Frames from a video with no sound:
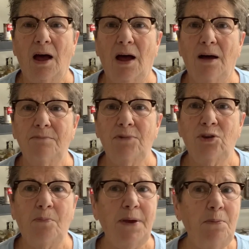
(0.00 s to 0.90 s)
Um,
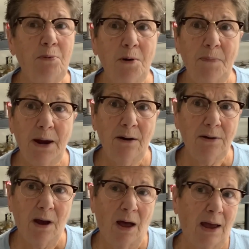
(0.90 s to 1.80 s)
so be
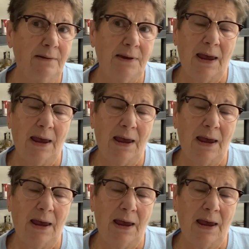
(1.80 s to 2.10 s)
prepared, guys.